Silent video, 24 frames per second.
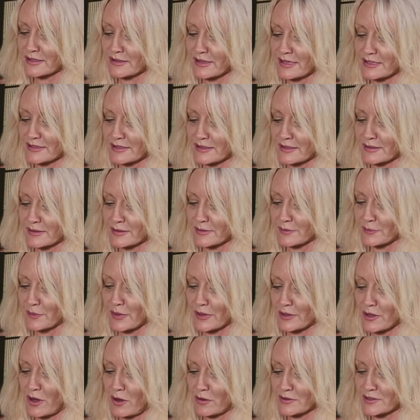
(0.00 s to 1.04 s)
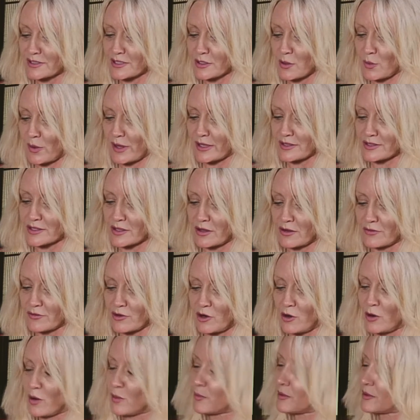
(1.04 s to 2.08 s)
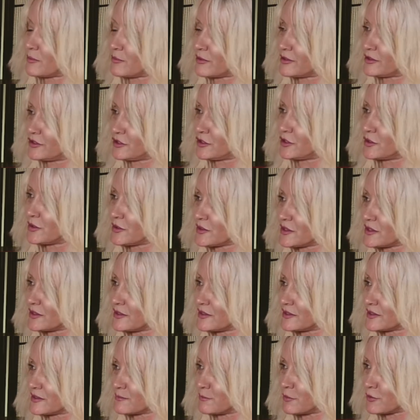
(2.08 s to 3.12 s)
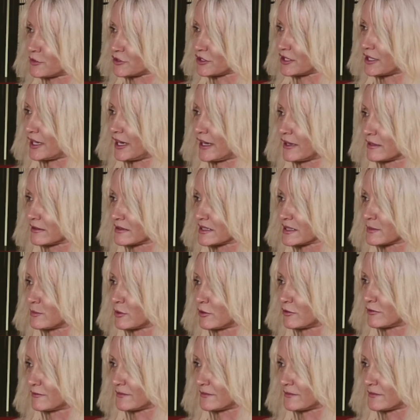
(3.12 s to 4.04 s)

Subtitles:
there's a consequence of corporate producers pushing out small